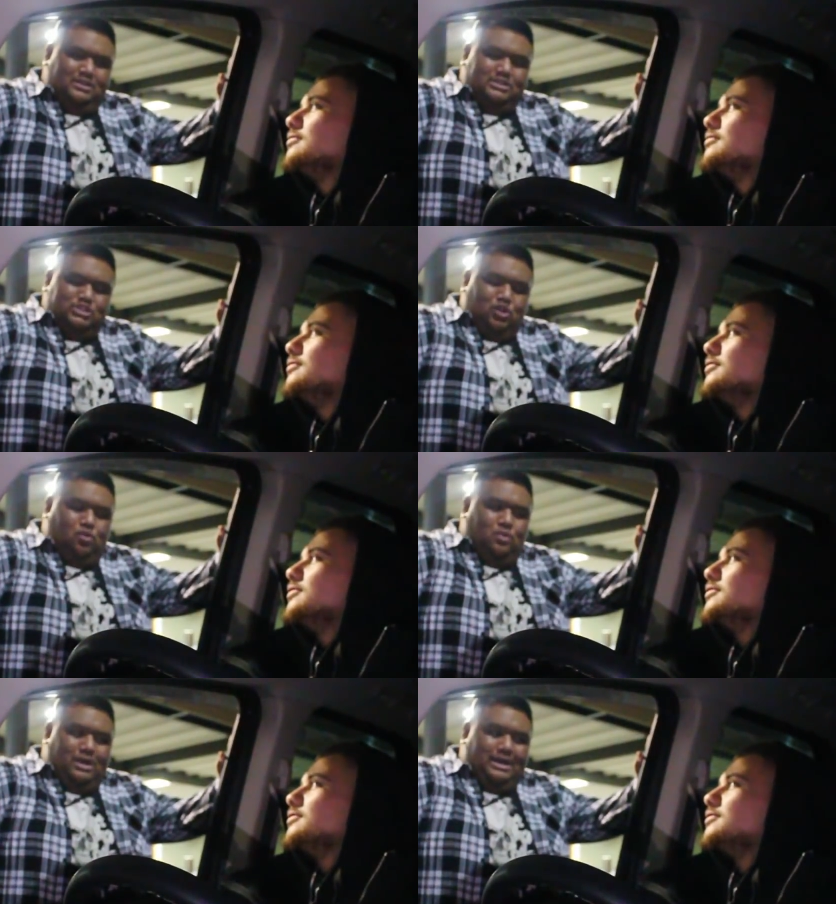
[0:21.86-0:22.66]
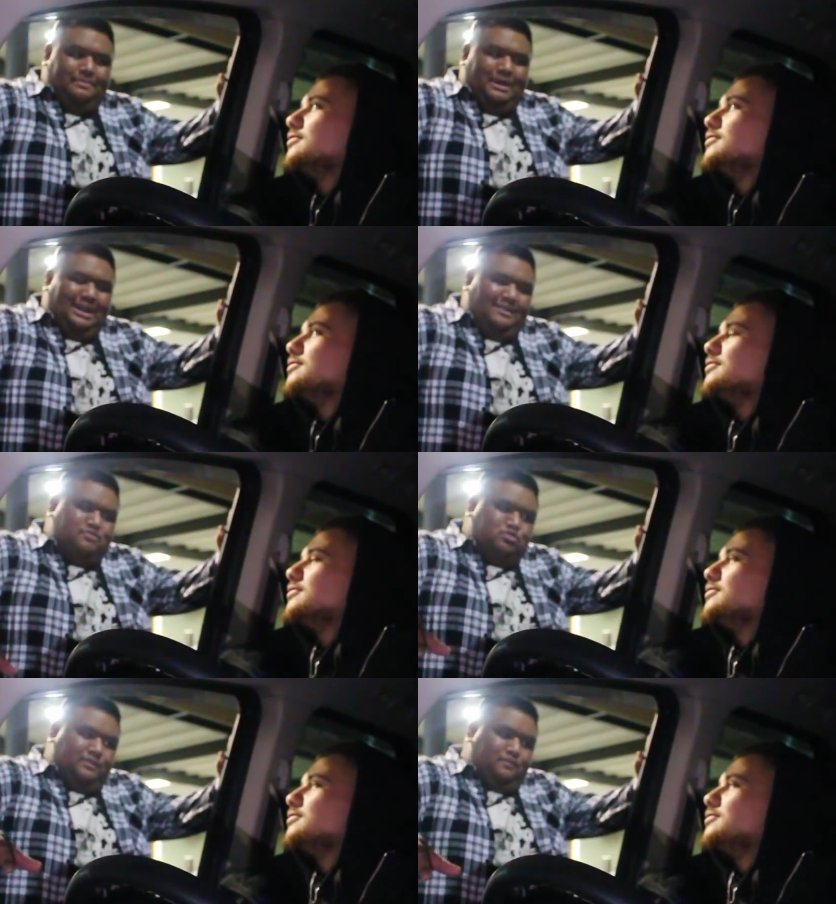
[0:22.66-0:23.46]
Speaker 1: What? So uh, I'm gonna have
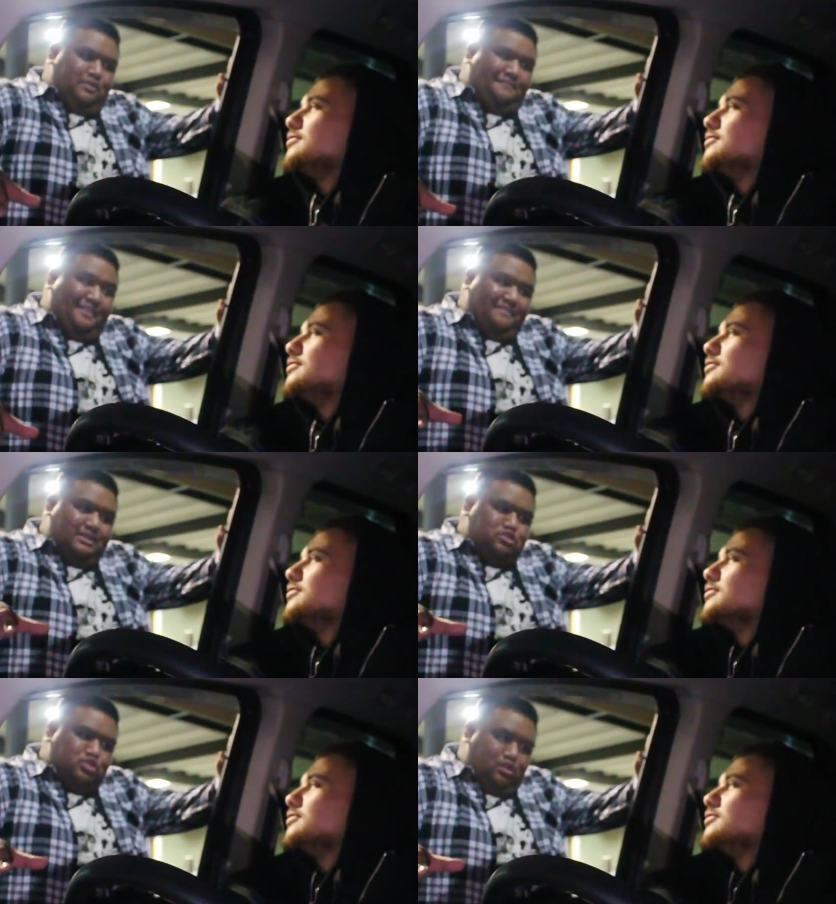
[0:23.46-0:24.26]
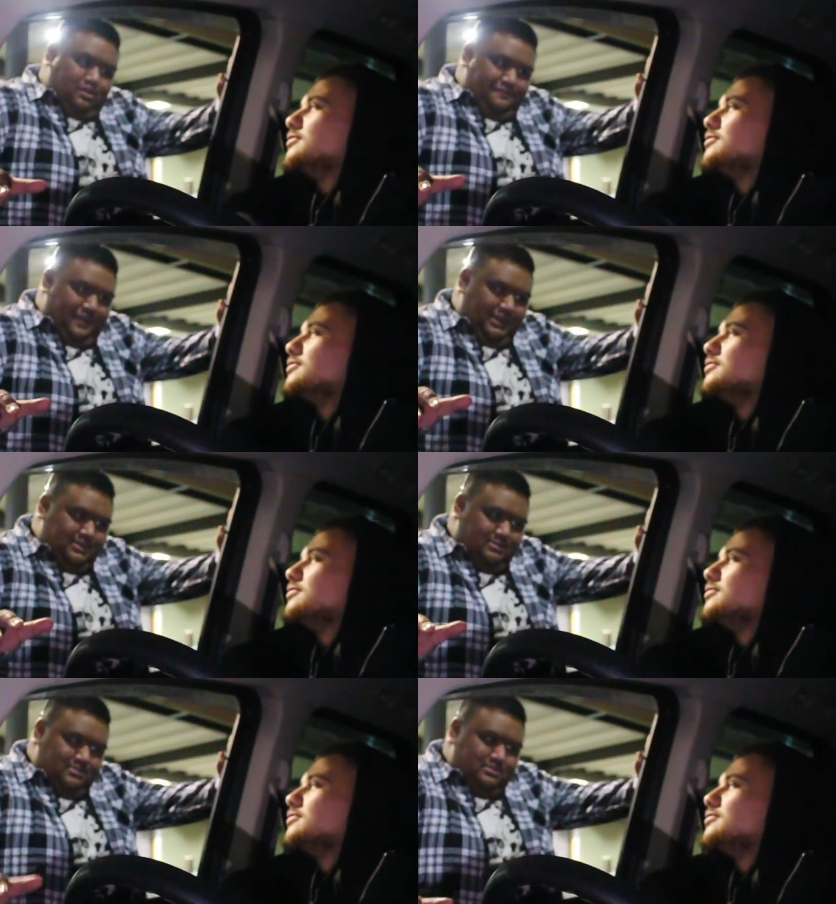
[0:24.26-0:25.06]
to give you a $500
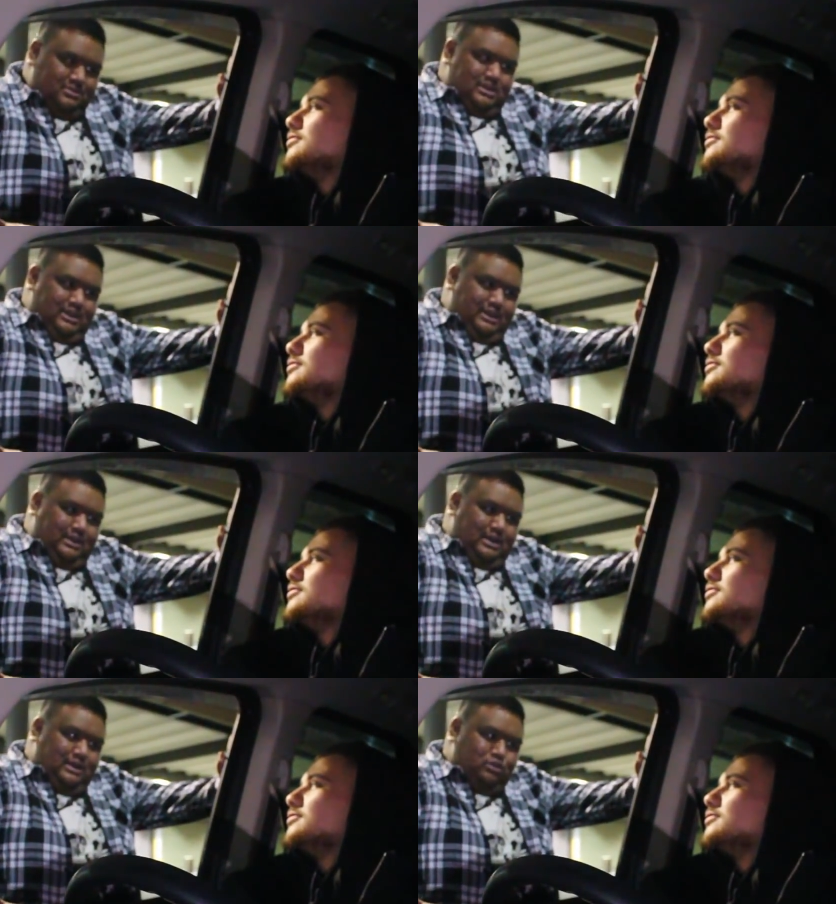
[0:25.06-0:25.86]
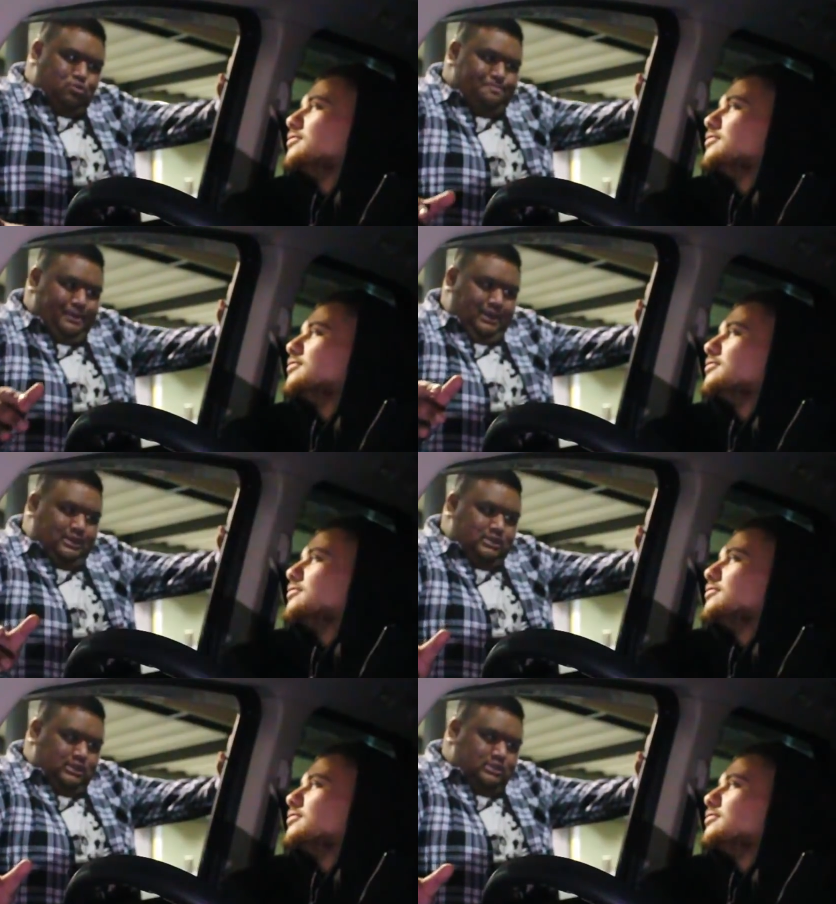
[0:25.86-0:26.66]
fine and uh, you
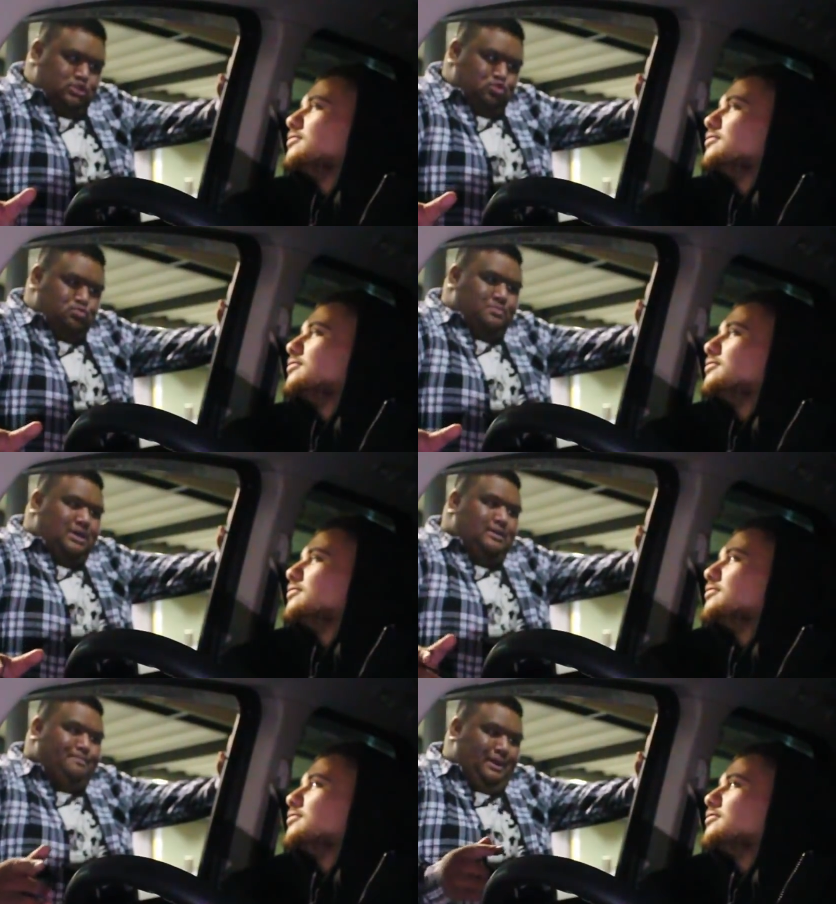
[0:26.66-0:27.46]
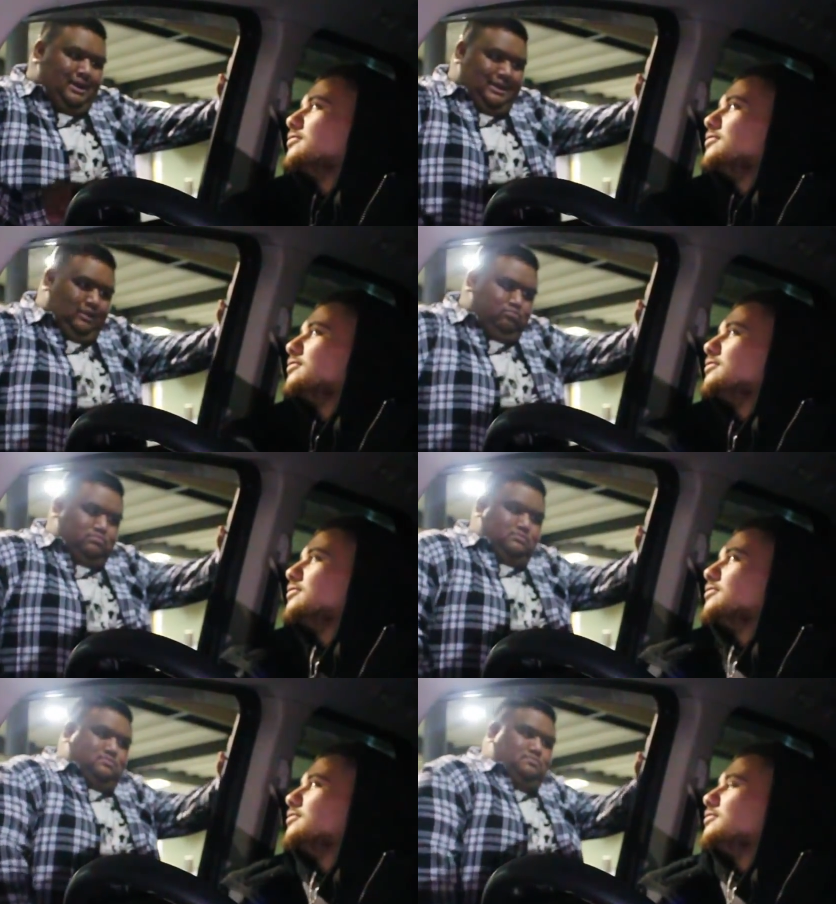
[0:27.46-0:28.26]
pay into my bank account.
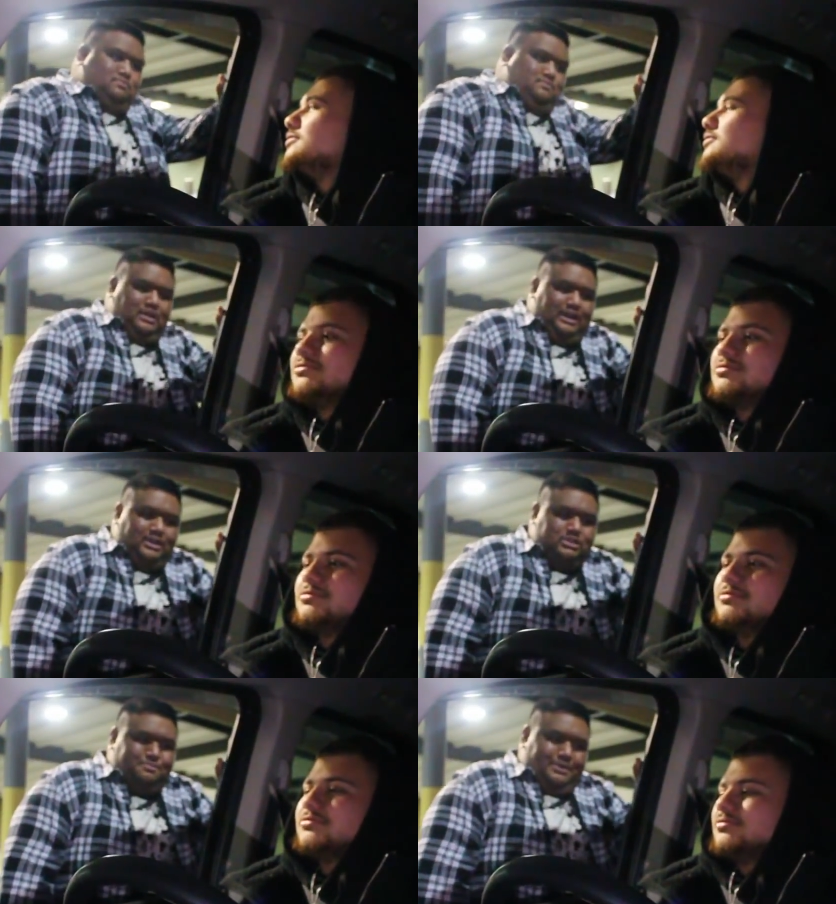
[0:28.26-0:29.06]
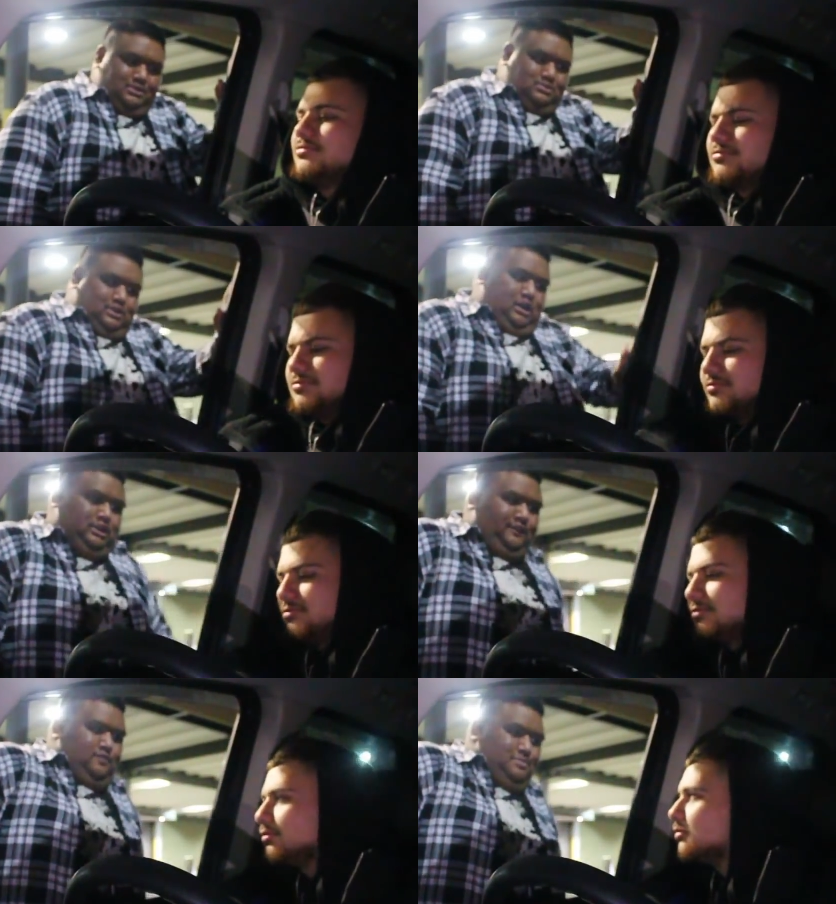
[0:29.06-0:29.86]
Bruh. ASP, I'll
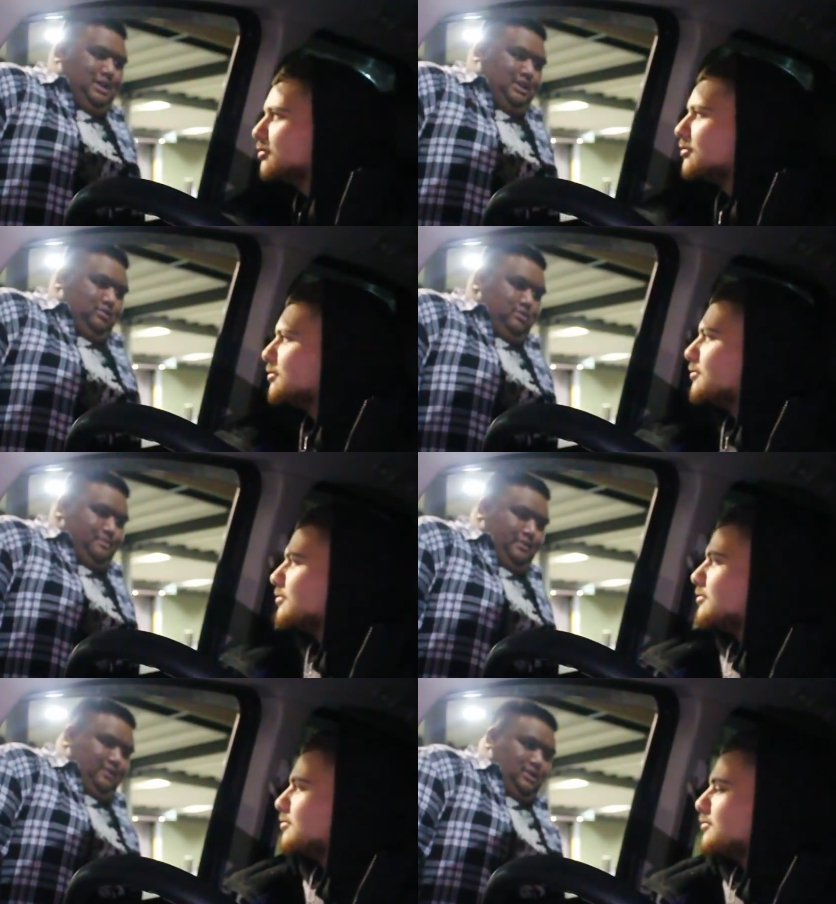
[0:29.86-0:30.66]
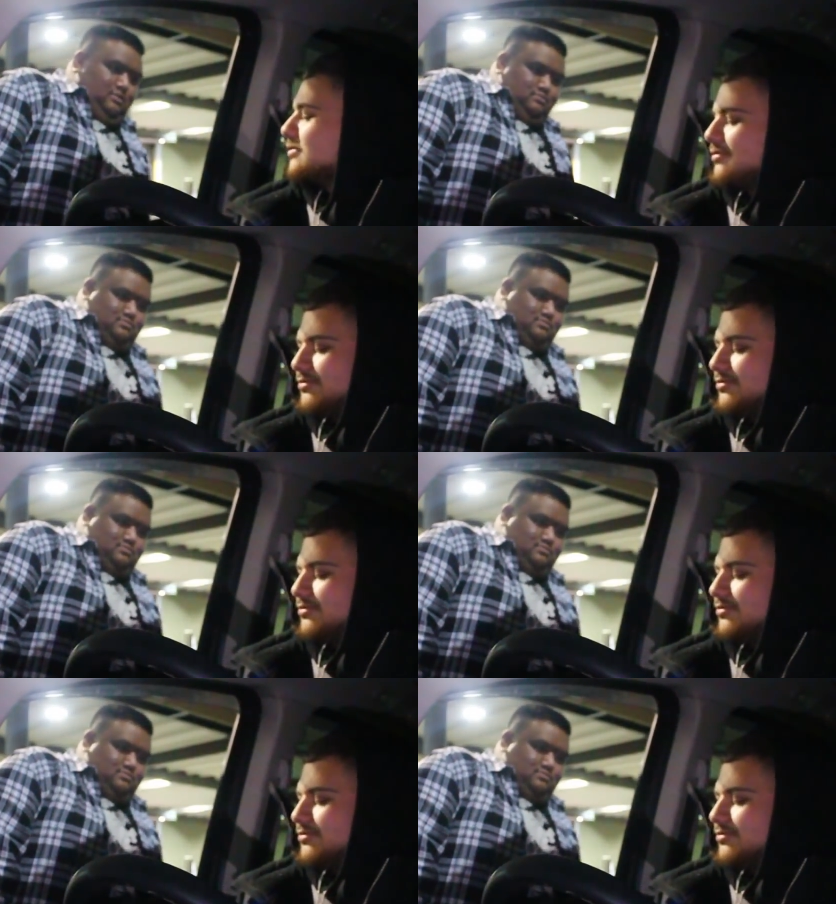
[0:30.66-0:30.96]
give you my account number right now.